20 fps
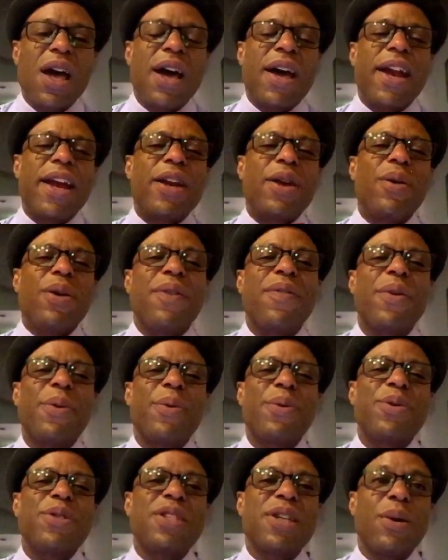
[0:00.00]
And I know
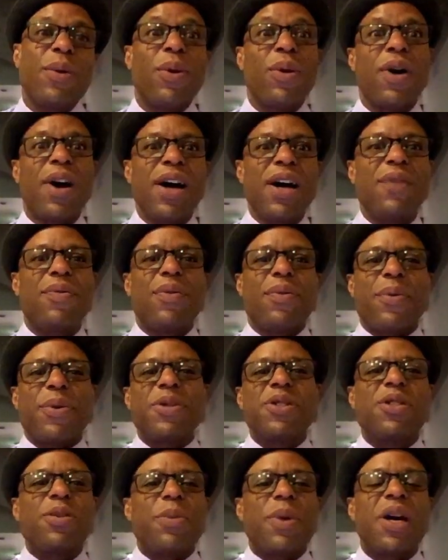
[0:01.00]
everyone will say, well, I have a
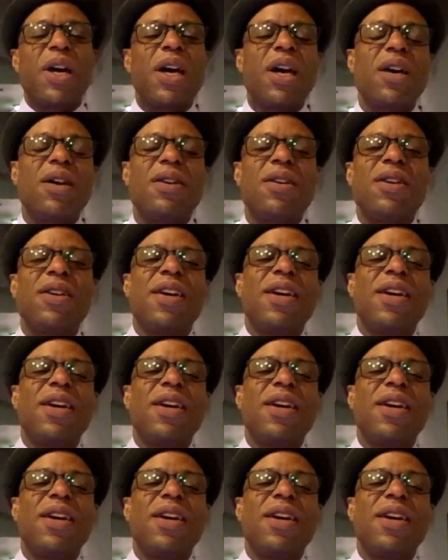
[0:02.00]
voice in my head.